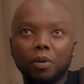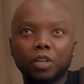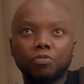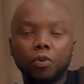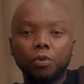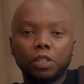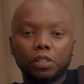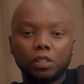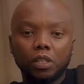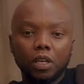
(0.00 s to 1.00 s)
am going to throw
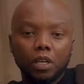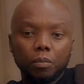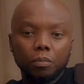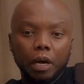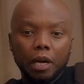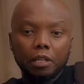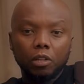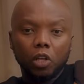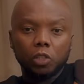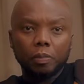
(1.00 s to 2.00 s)
this I
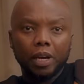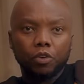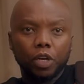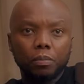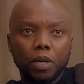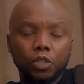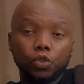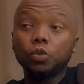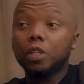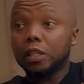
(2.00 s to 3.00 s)
lost my grandma in
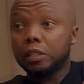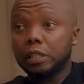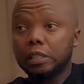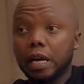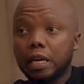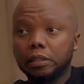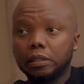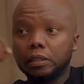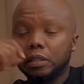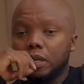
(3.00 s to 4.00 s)

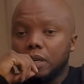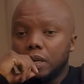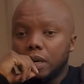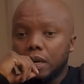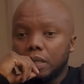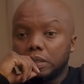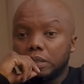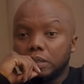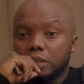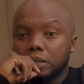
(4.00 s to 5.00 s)
2009. And
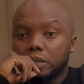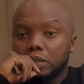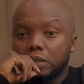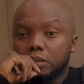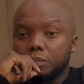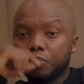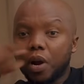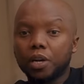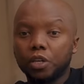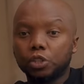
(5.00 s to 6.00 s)

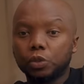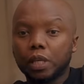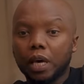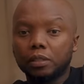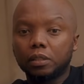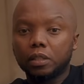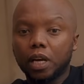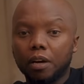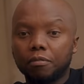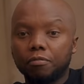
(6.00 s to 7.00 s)
prior to that,
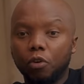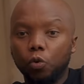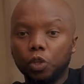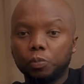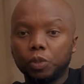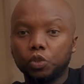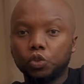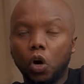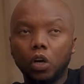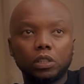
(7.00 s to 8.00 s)
I've always been
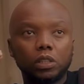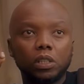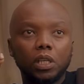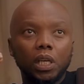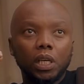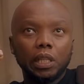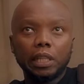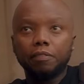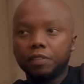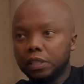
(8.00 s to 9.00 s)
taught
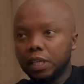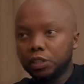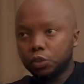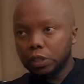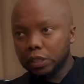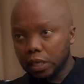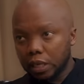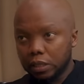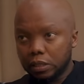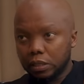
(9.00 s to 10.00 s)
leave the dead to the
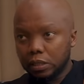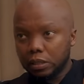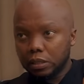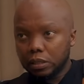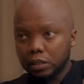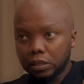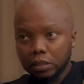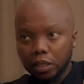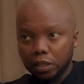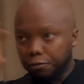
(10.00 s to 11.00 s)
dead.
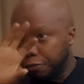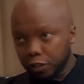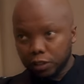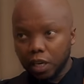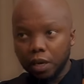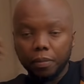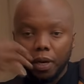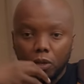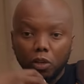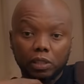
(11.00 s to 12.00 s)
The first time
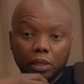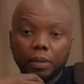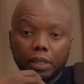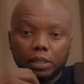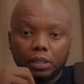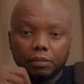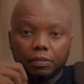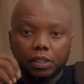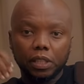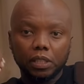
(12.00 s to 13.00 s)
I lost somebody
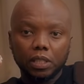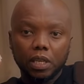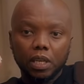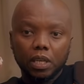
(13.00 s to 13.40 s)
significant